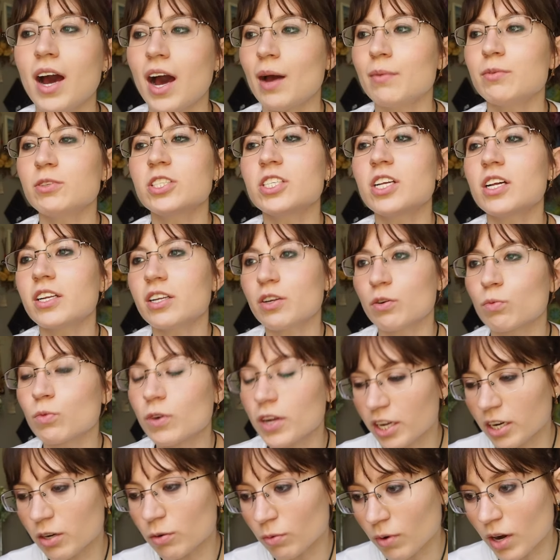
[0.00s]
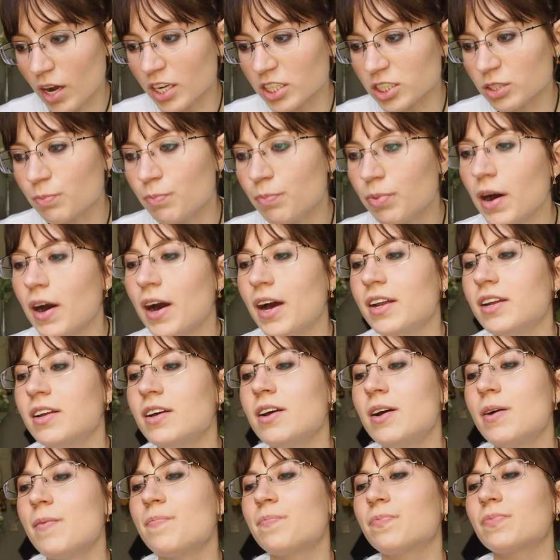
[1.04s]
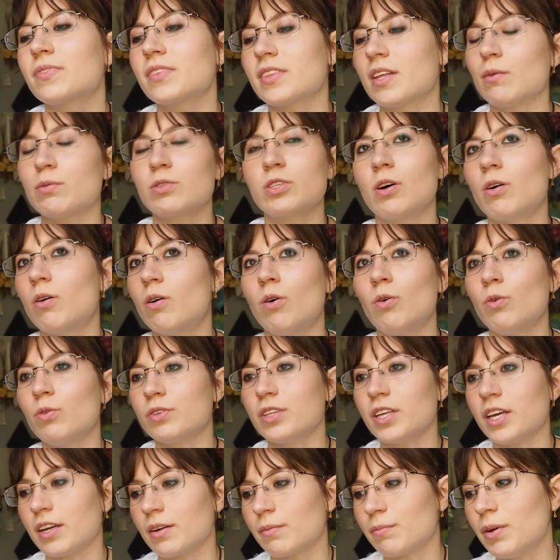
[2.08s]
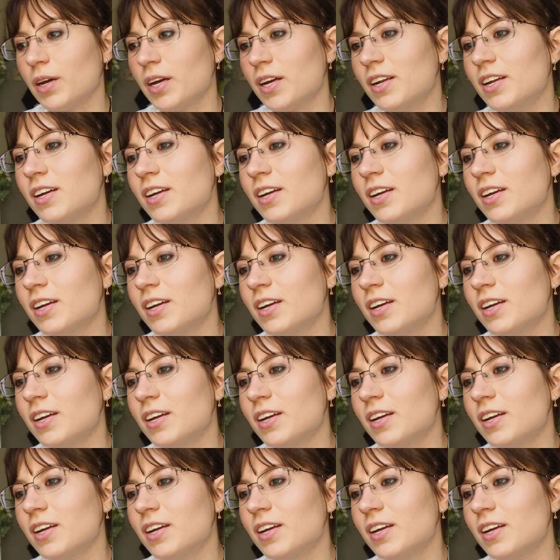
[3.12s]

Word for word: I'm just not in a, in a rush, but that was a whole thing. But